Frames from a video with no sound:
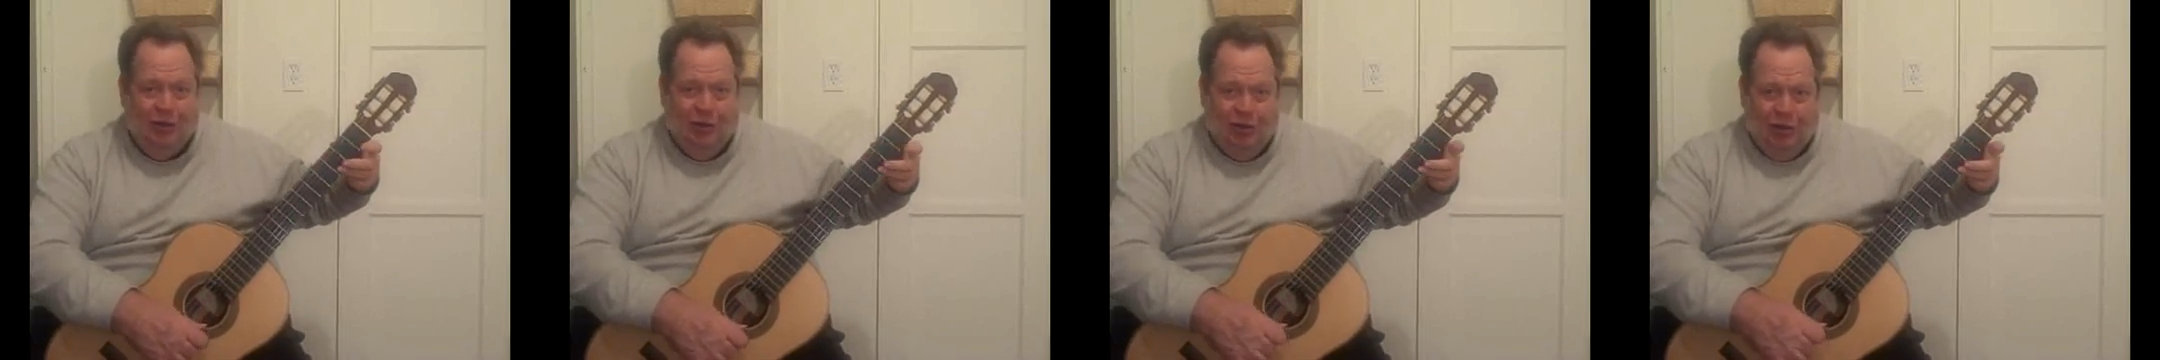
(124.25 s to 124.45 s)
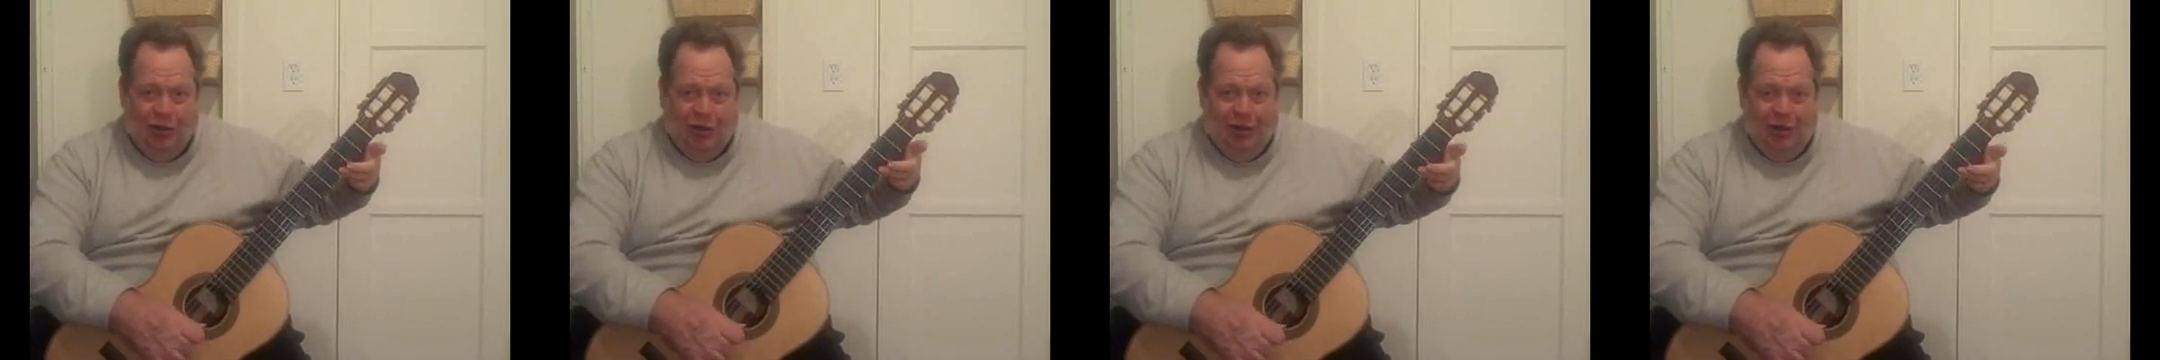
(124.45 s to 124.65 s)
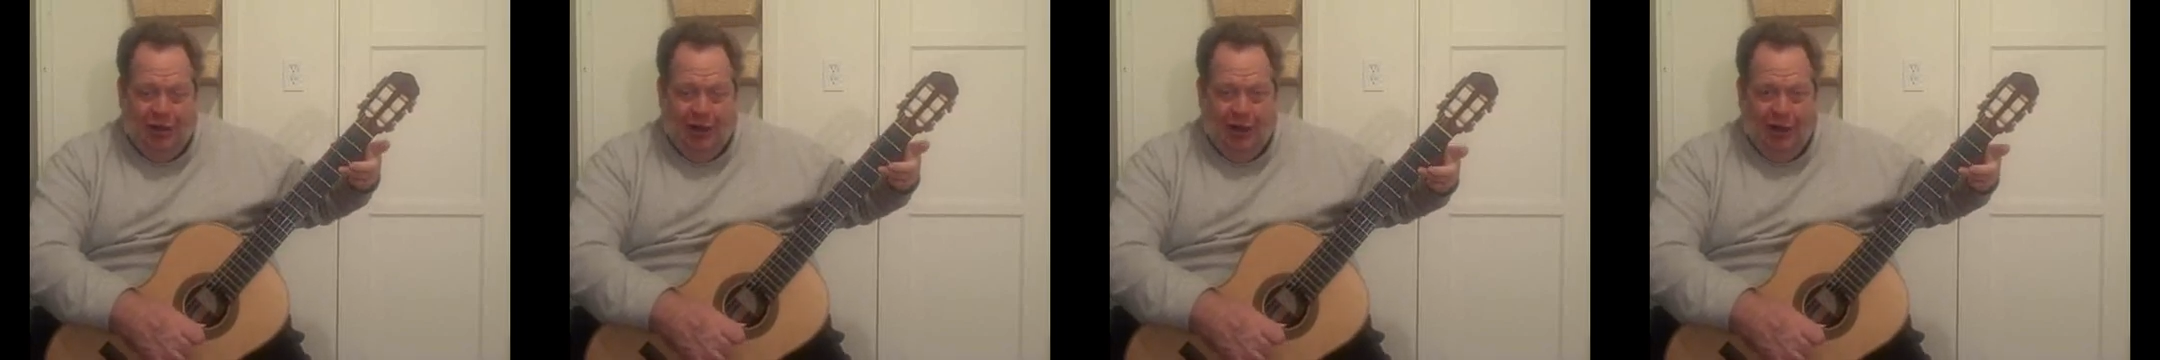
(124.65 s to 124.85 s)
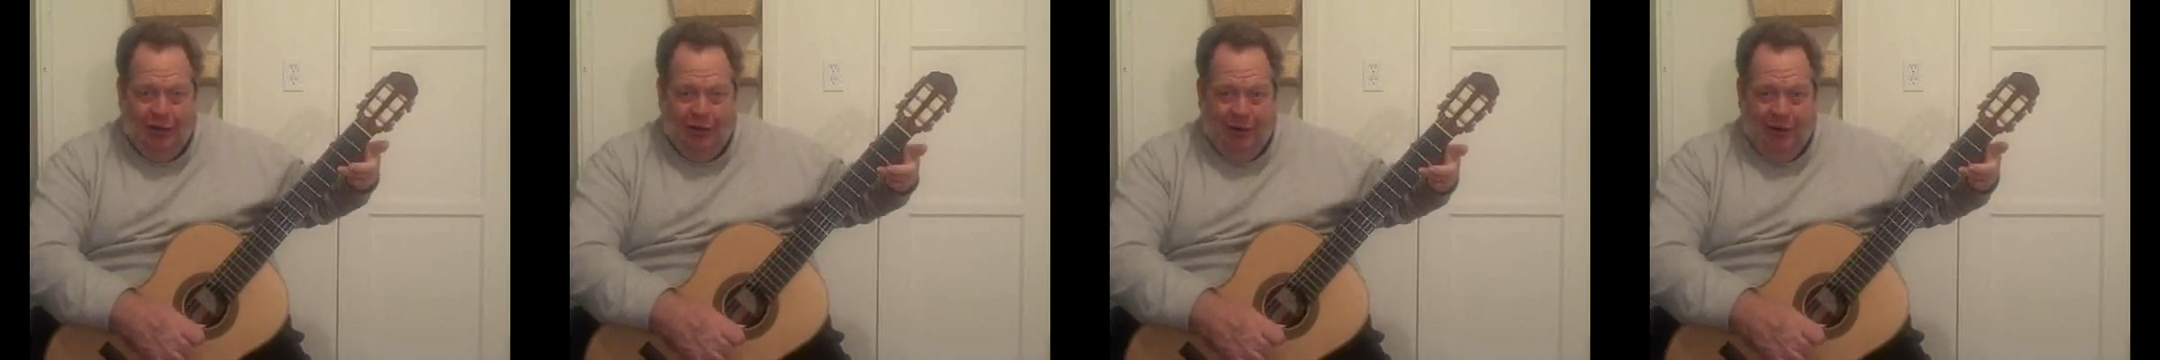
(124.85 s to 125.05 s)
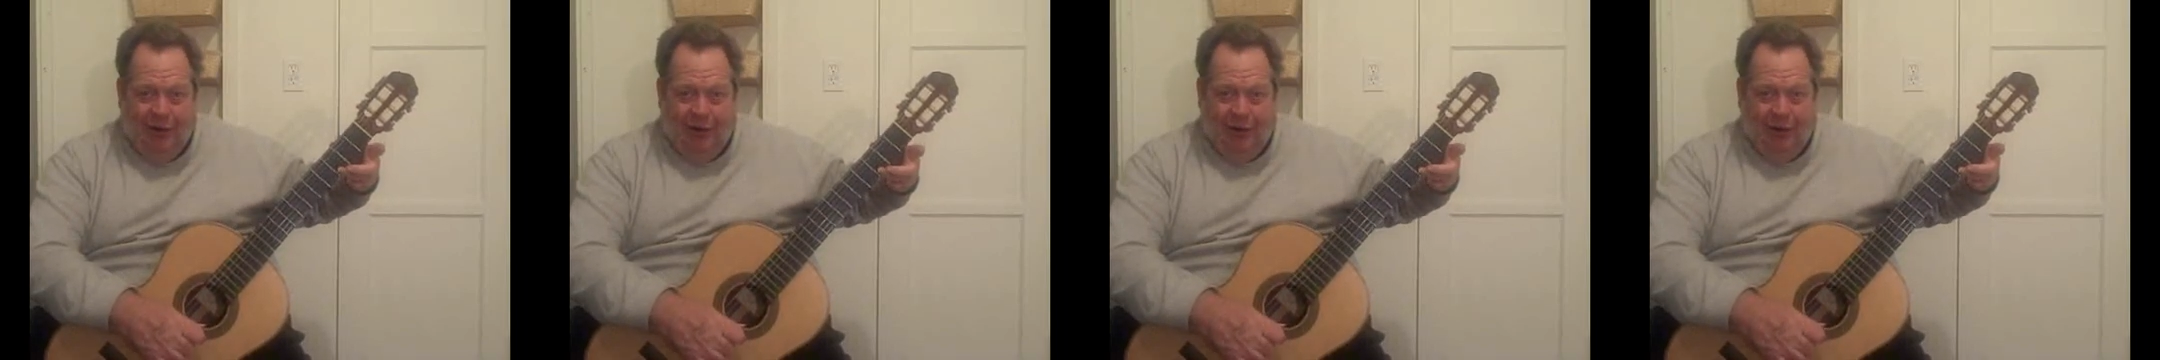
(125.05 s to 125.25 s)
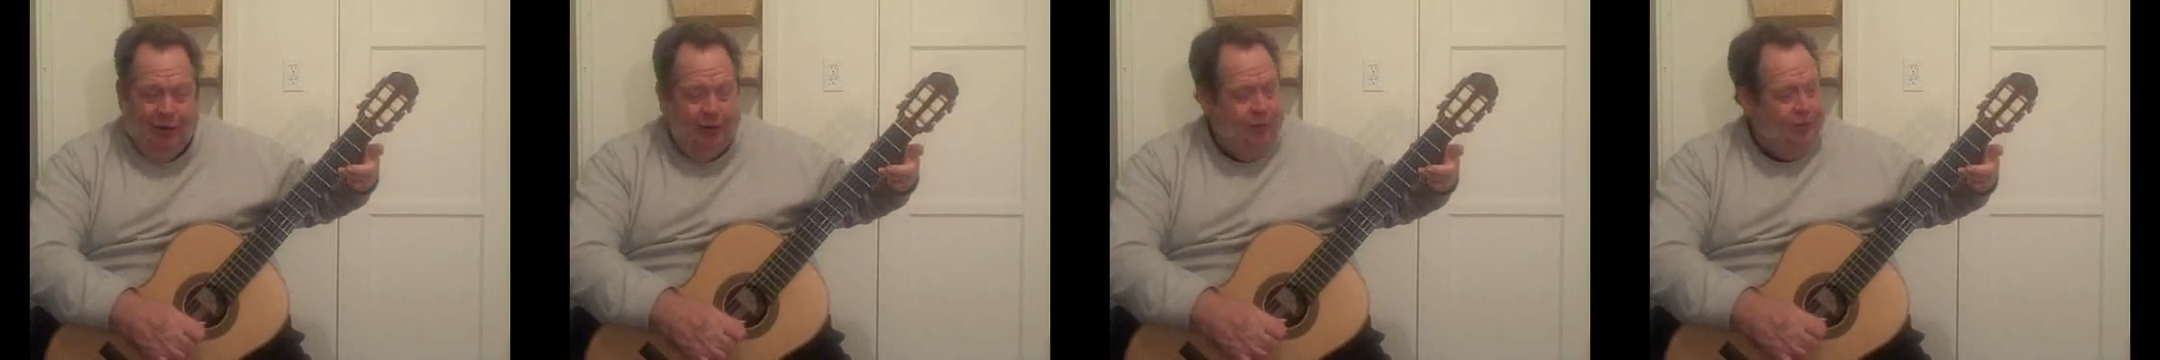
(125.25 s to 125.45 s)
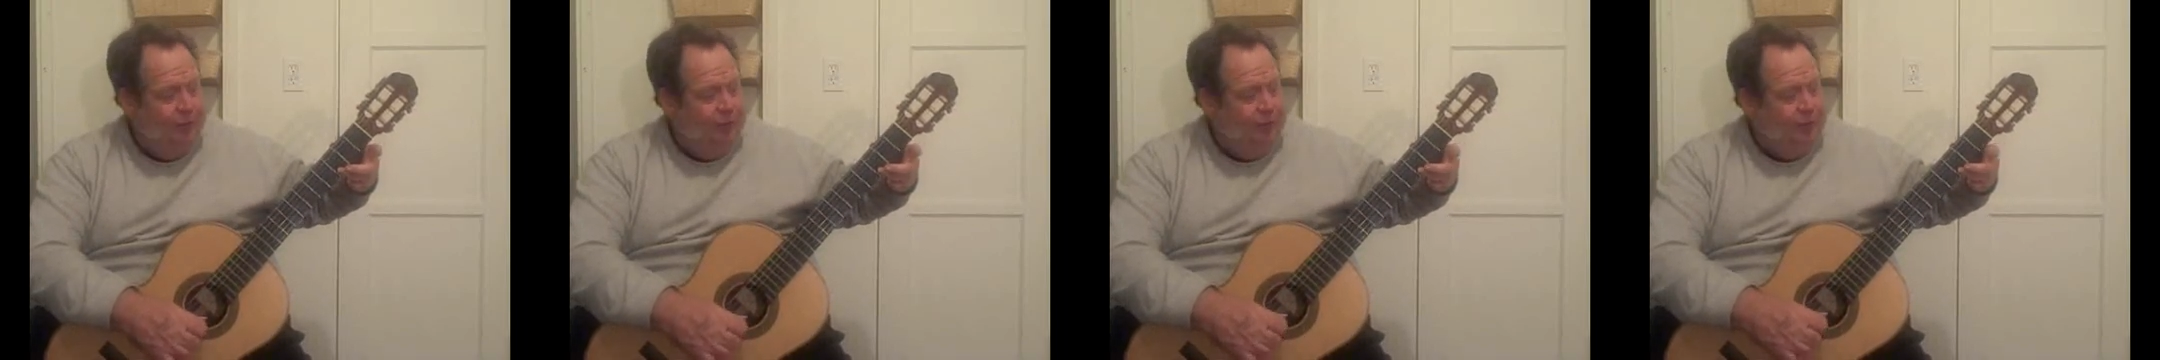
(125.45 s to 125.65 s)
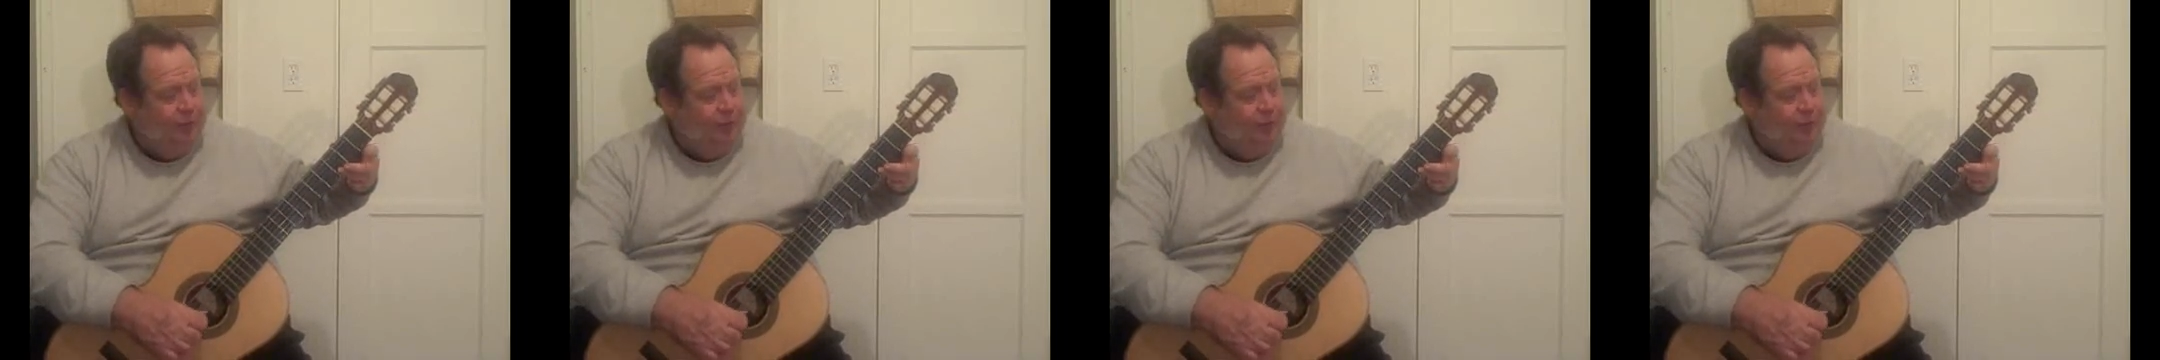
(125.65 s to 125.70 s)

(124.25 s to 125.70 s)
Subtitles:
the G down here,